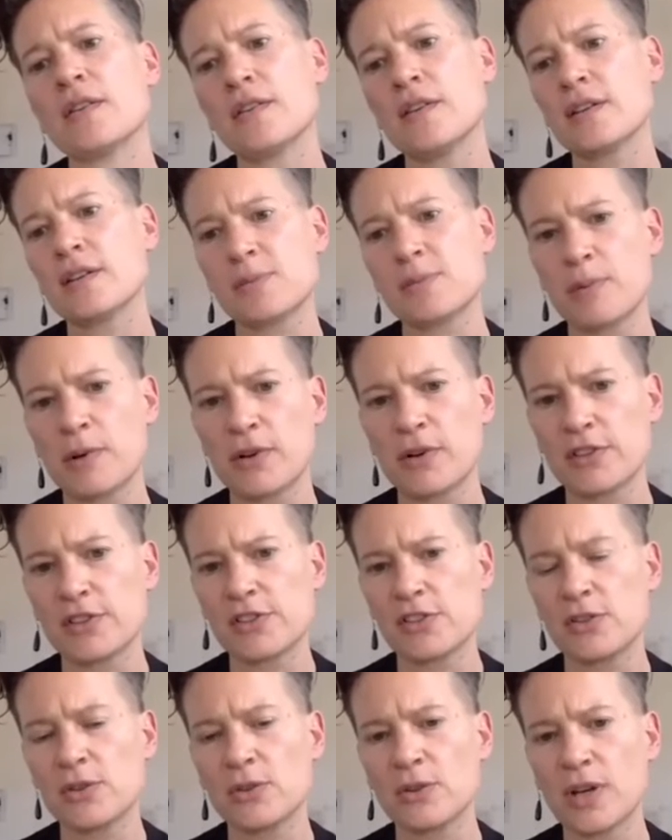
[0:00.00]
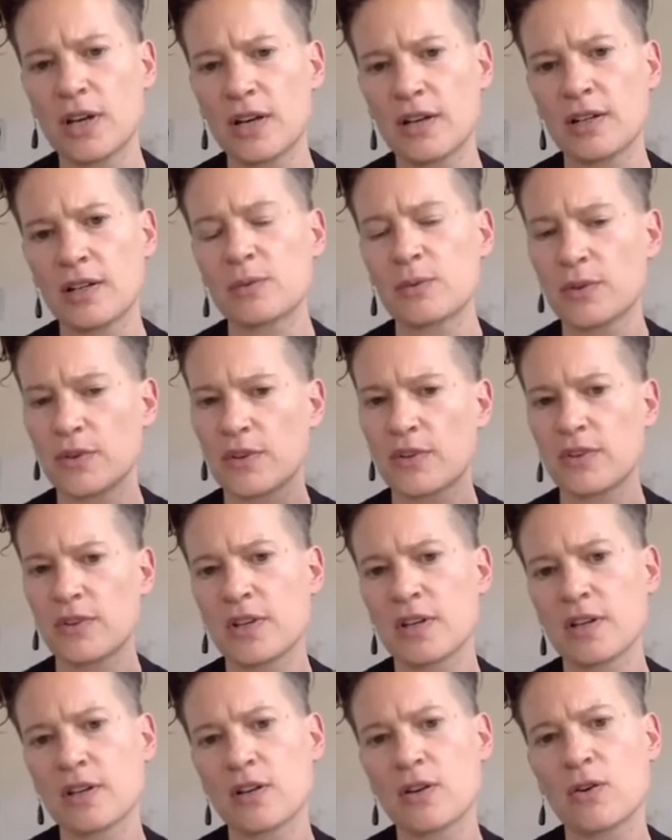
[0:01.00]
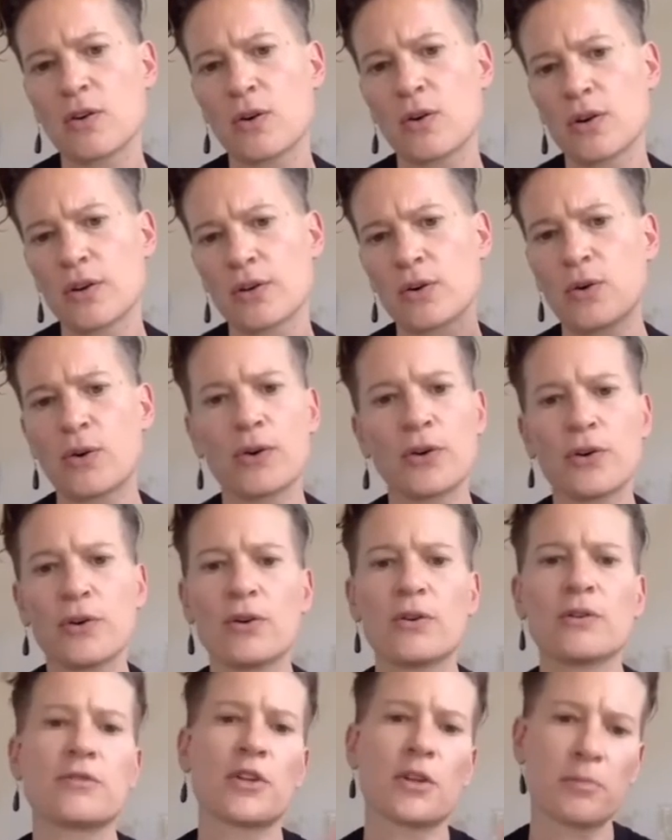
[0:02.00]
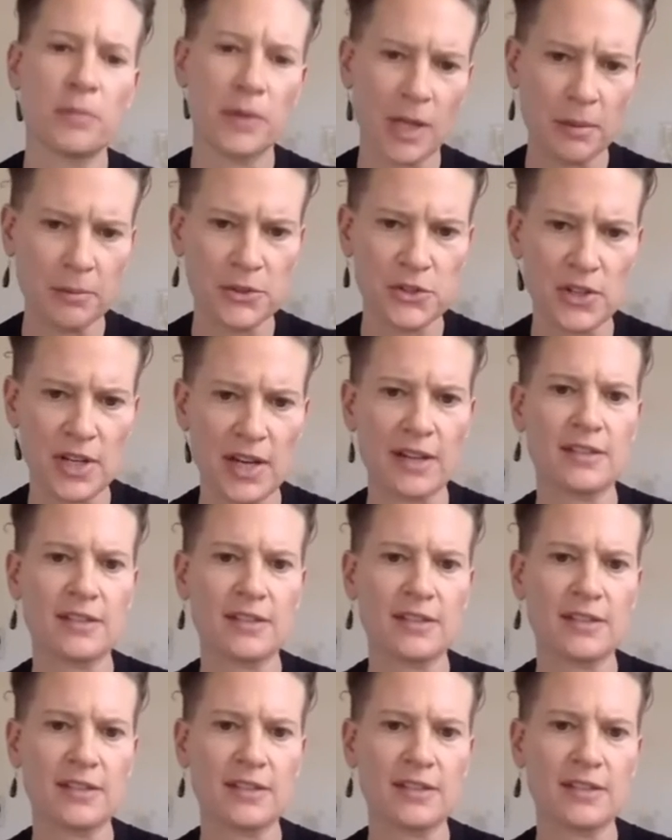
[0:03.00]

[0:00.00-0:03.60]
the experience you had with Koyo of not being able to